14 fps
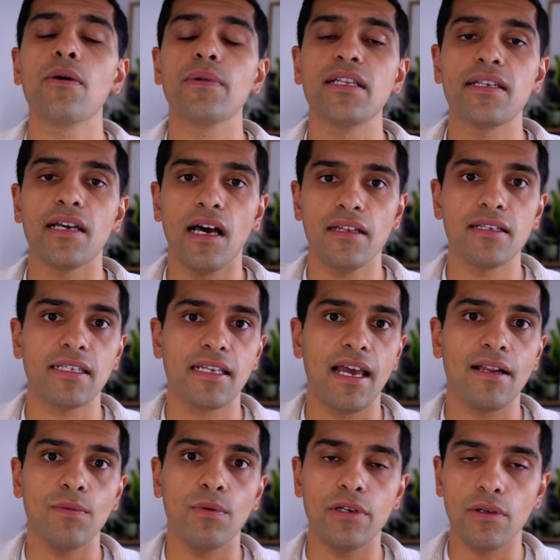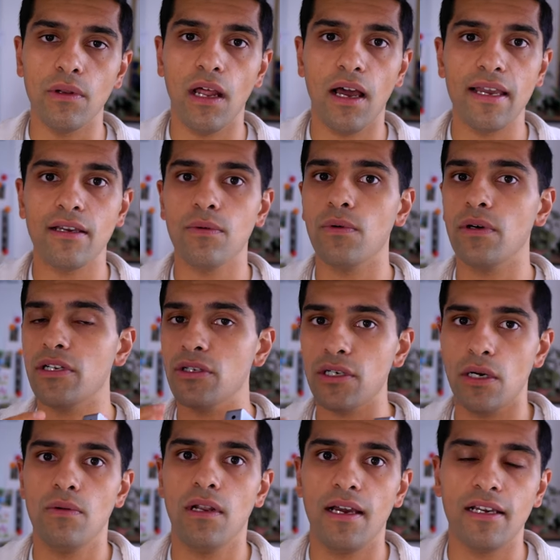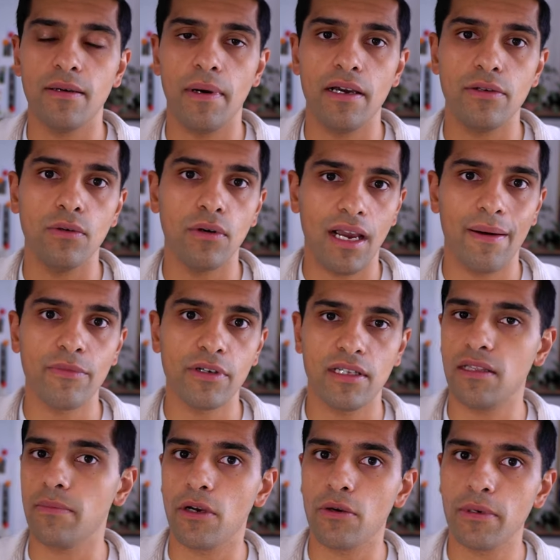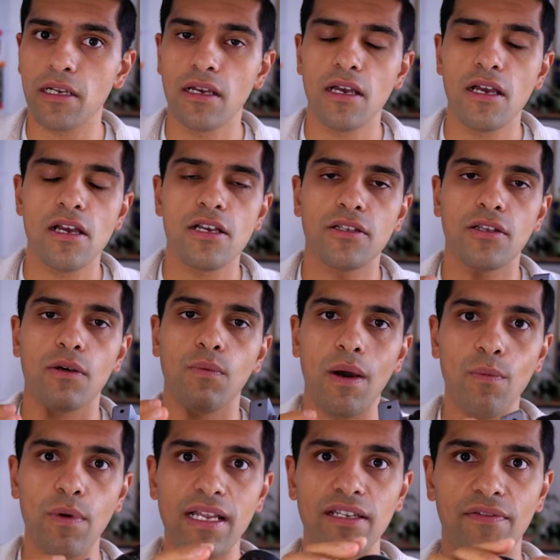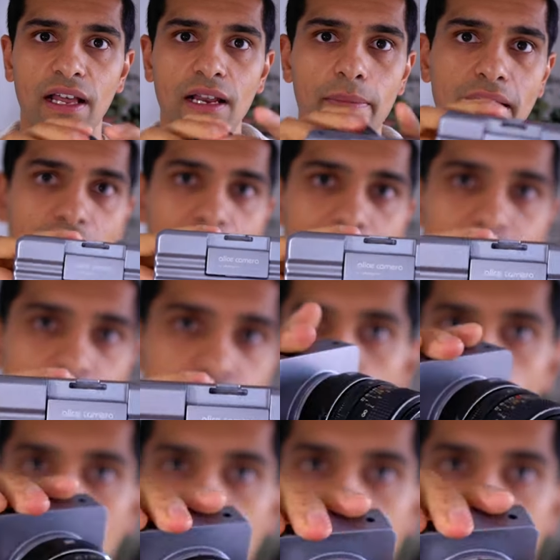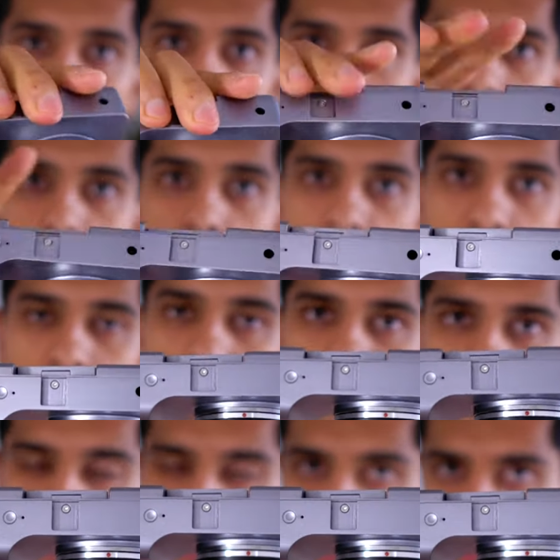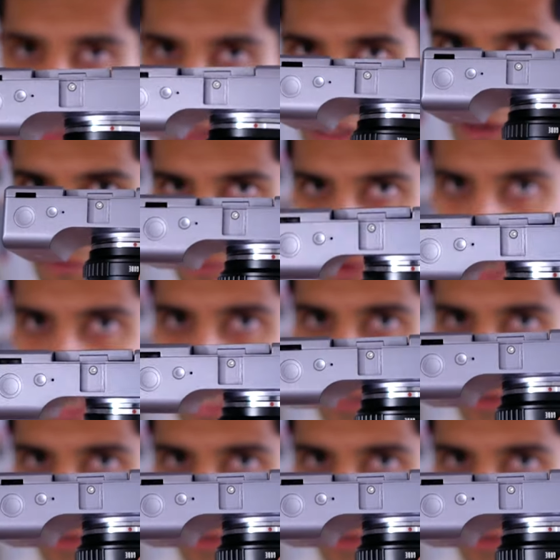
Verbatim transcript: We need to understand what you like, what you don't like about your cameras at the moment, so that when we're developing Alice, we can build out features that are really